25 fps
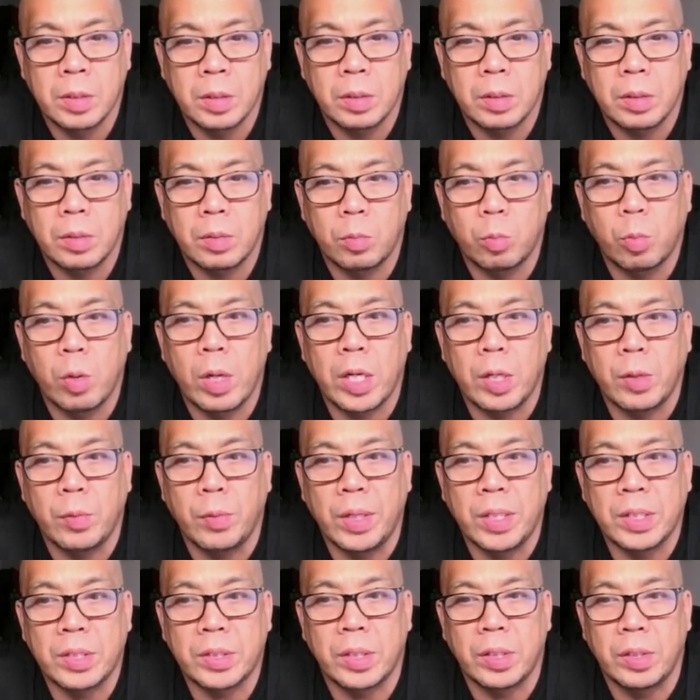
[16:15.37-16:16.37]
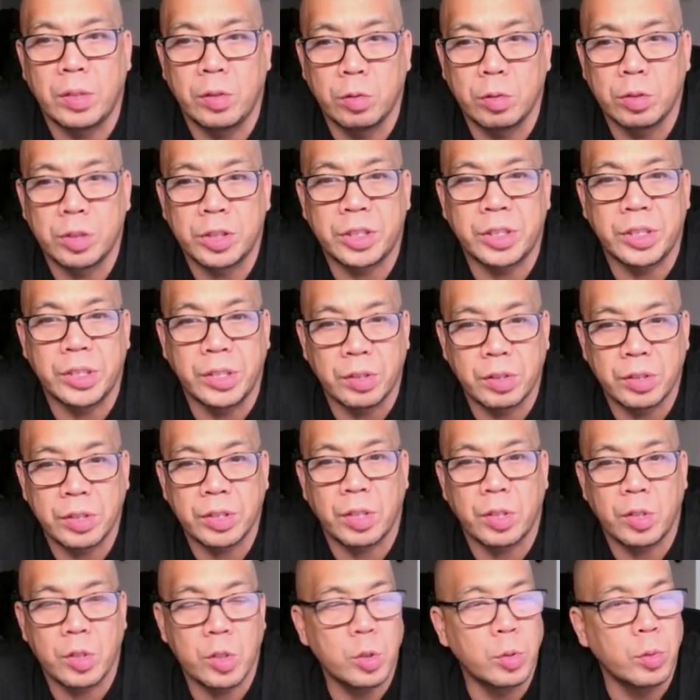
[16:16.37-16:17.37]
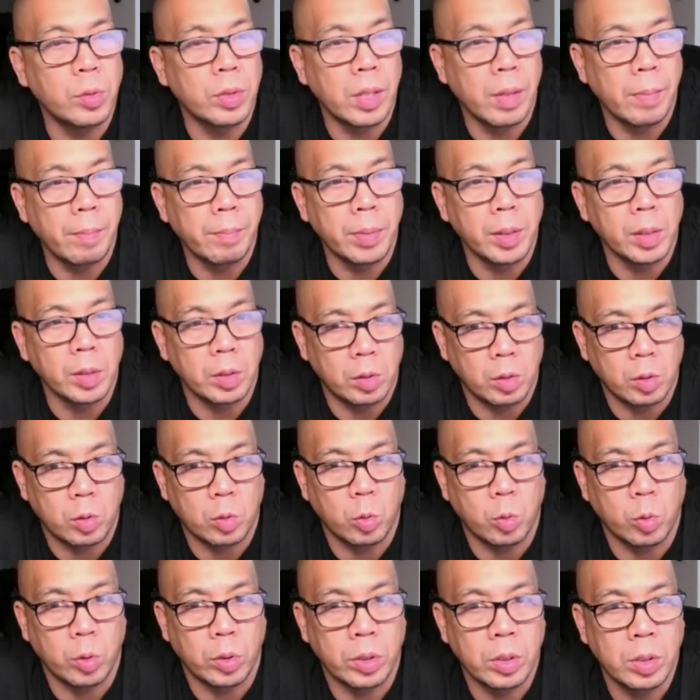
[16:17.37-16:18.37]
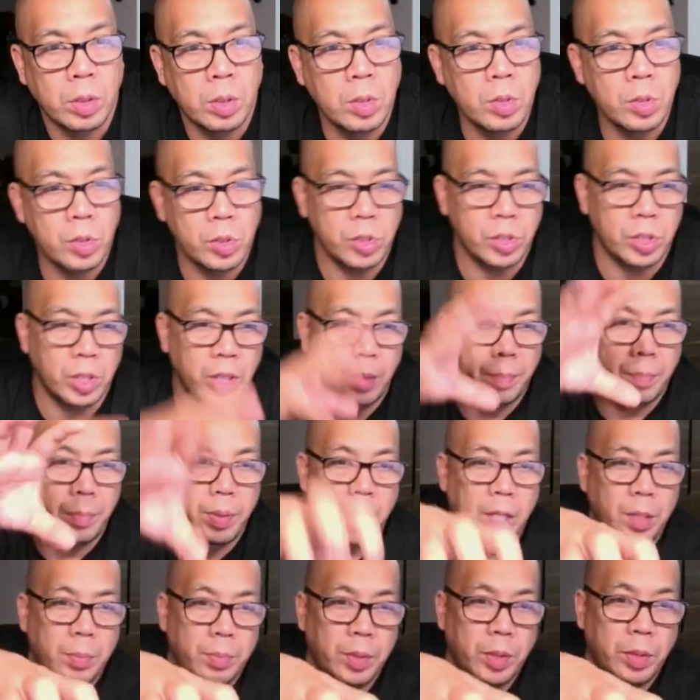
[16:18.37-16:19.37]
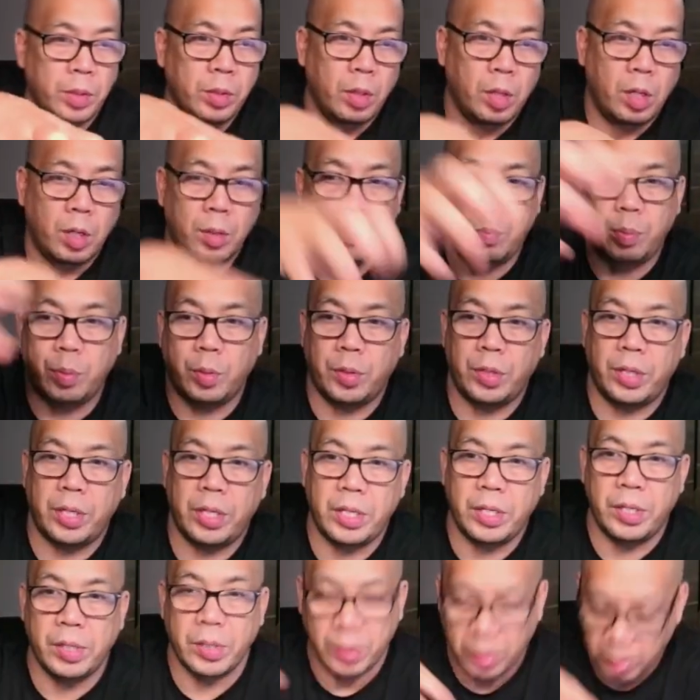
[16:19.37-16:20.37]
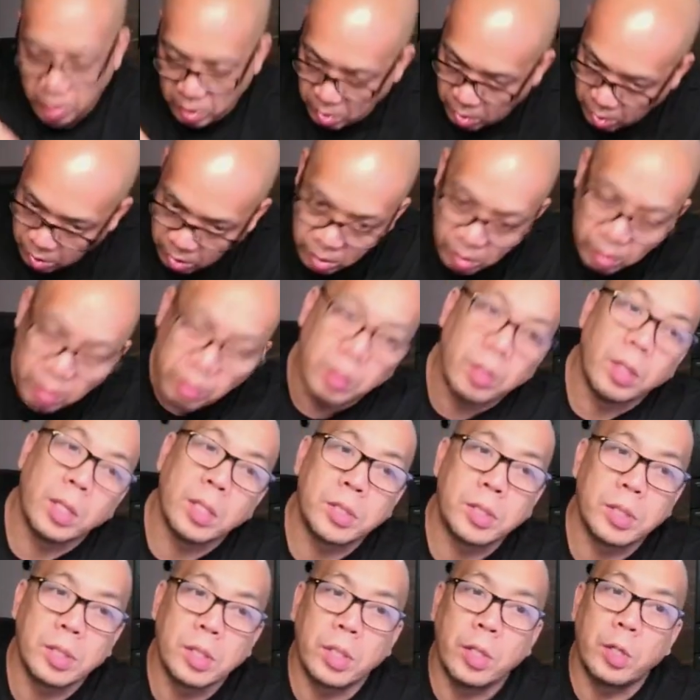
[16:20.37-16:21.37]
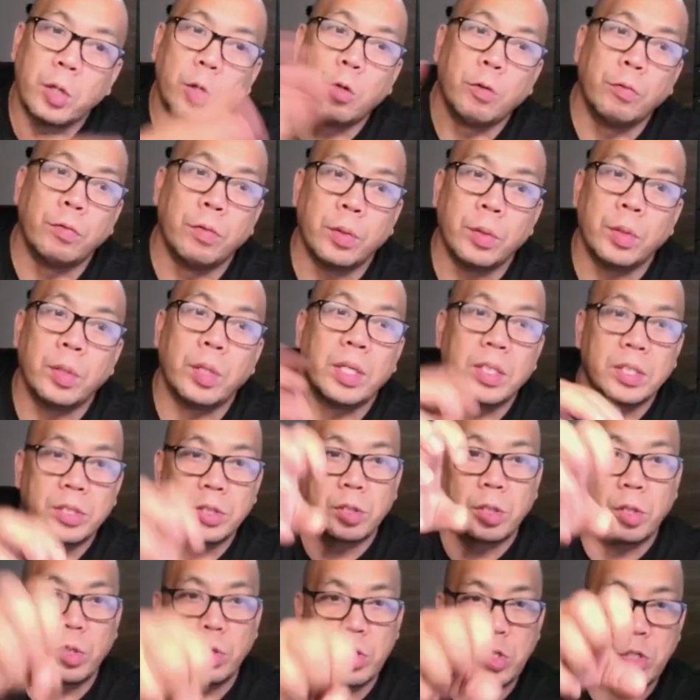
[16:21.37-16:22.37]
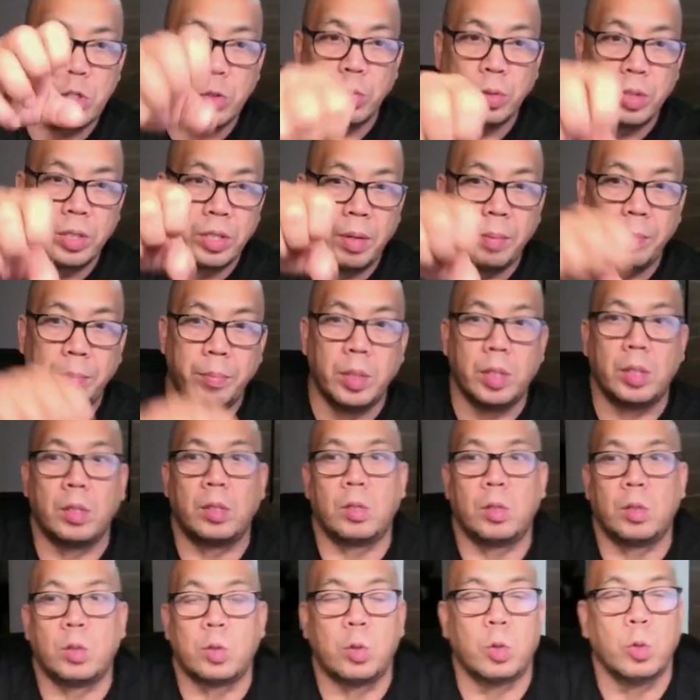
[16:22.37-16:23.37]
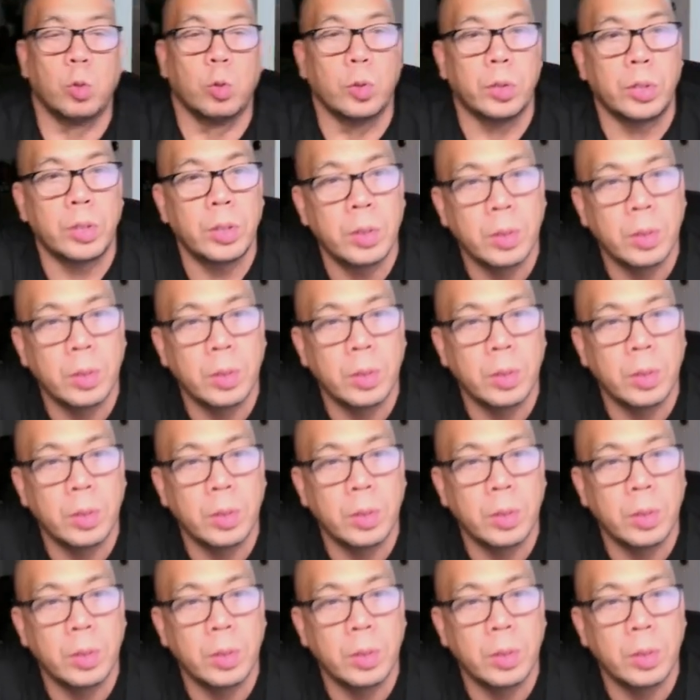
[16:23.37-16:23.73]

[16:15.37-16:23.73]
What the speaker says: right away, you'll see her start chewing the umbilical cord. She's gonna pick up the dog, put it here, nuzzle it over, and start chewing the umbilical cord.